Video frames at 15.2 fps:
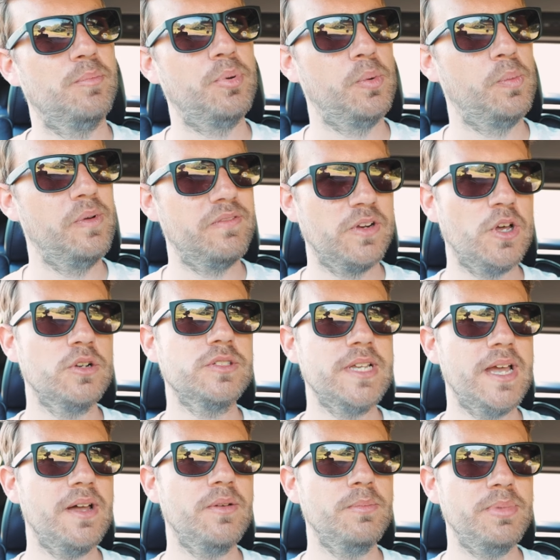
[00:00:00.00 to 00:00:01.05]
but with
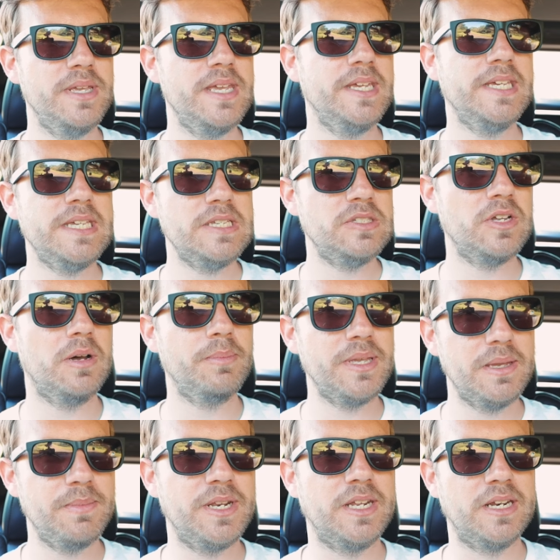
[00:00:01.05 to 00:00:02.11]
lockdown being eased up
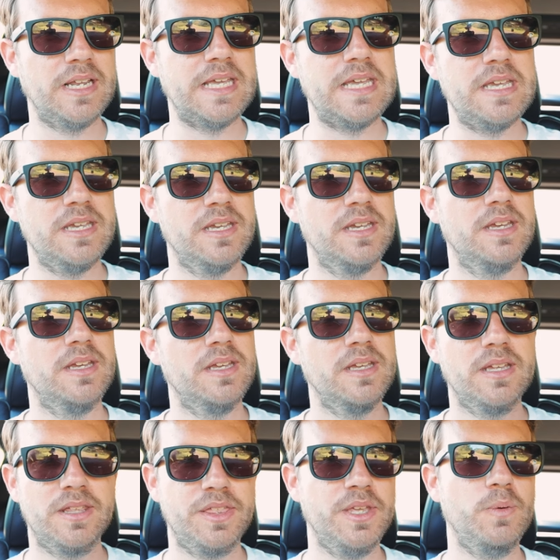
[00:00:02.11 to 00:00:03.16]
imminently,
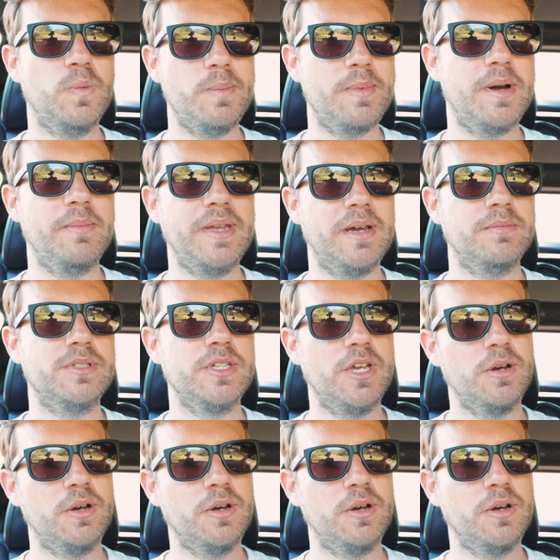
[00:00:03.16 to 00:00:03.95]
I think we might be able to